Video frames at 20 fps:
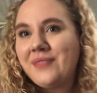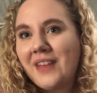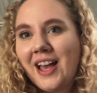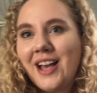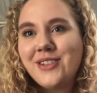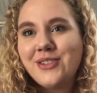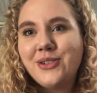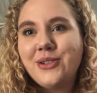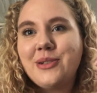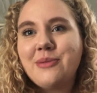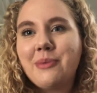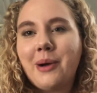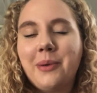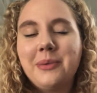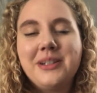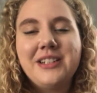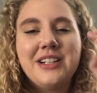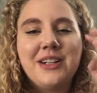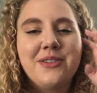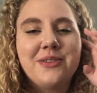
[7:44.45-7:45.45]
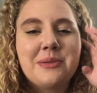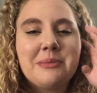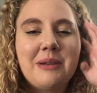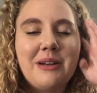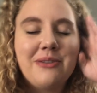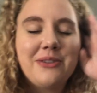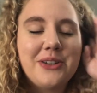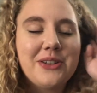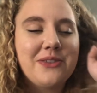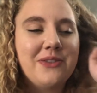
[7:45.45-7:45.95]
as you can probably tell from
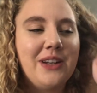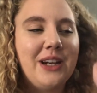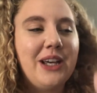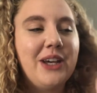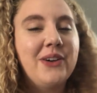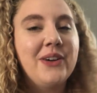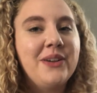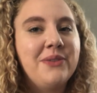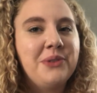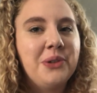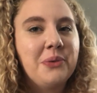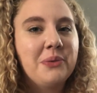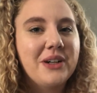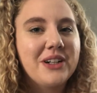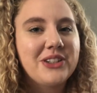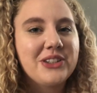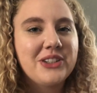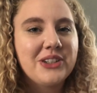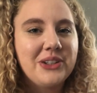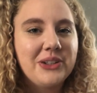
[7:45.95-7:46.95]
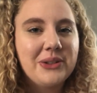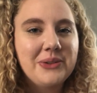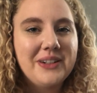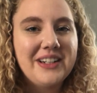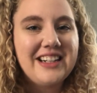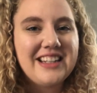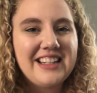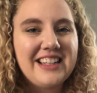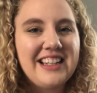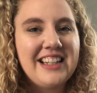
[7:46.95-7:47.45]
my first video if you watched it all the
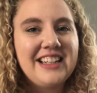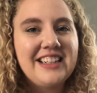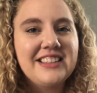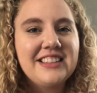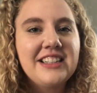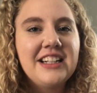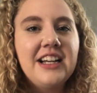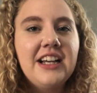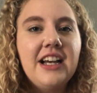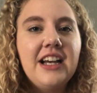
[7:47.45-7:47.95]
way to the end.